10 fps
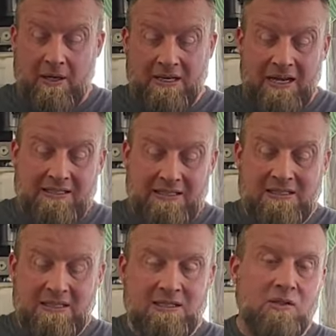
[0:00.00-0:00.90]
in
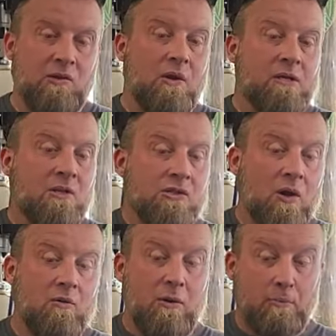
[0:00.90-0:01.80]
1963 to
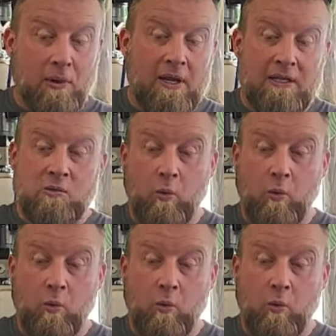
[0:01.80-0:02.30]
show the Brits